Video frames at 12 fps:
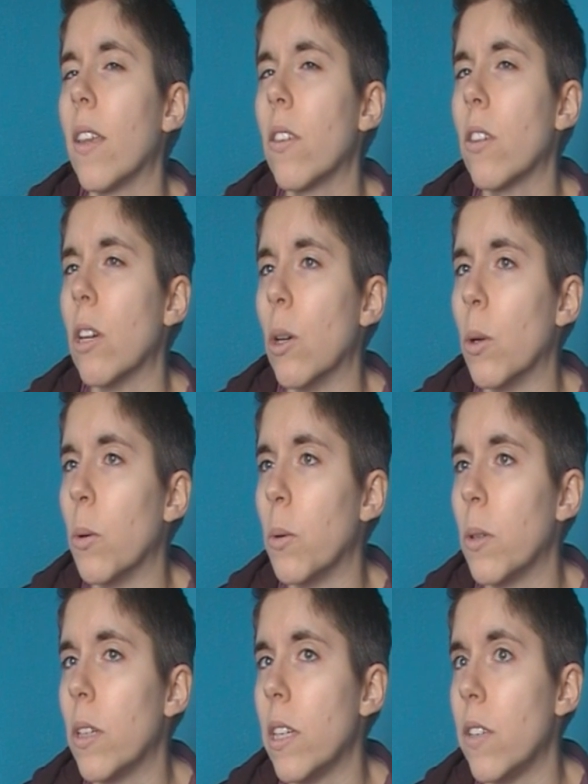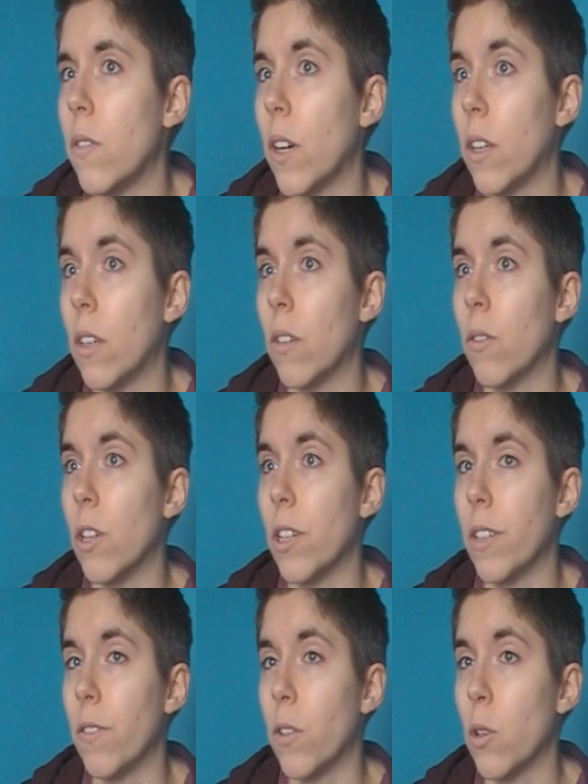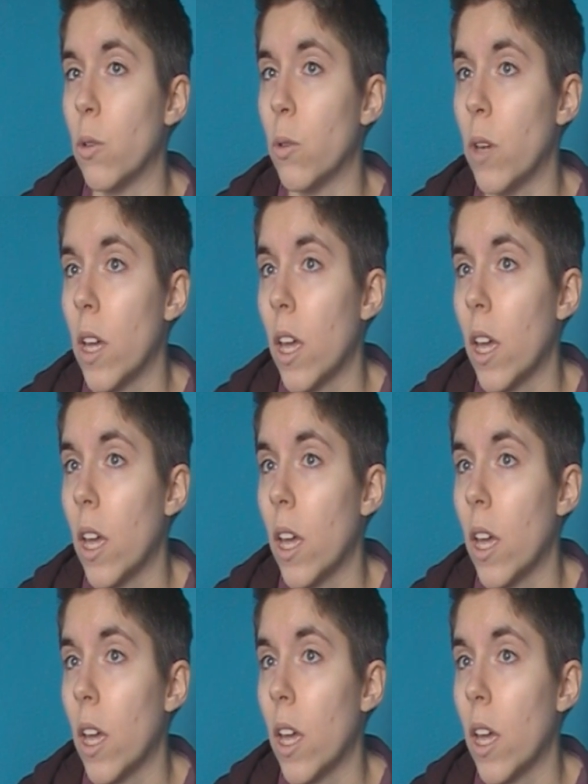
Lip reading: so he's found it very difficult.